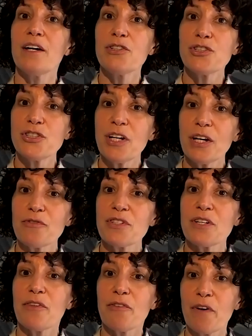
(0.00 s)

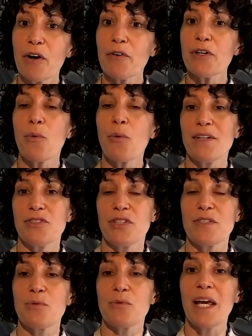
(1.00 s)
shift the very
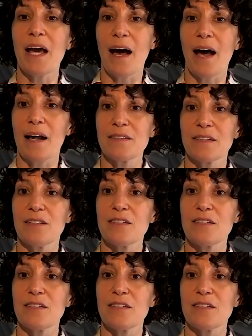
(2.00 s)
questions we ask